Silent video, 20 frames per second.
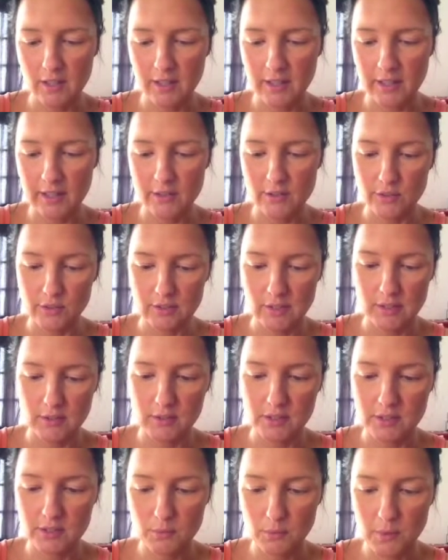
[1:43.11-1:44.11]
and just
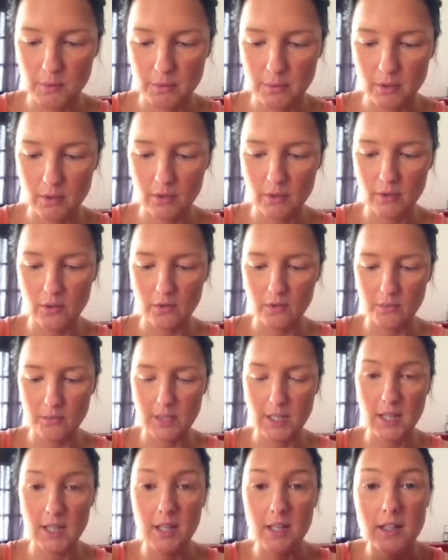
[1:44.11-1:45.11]
literally sweep it all over
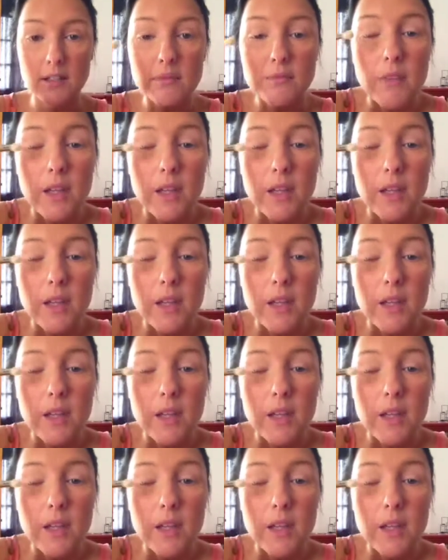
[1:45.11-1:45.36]
my eye.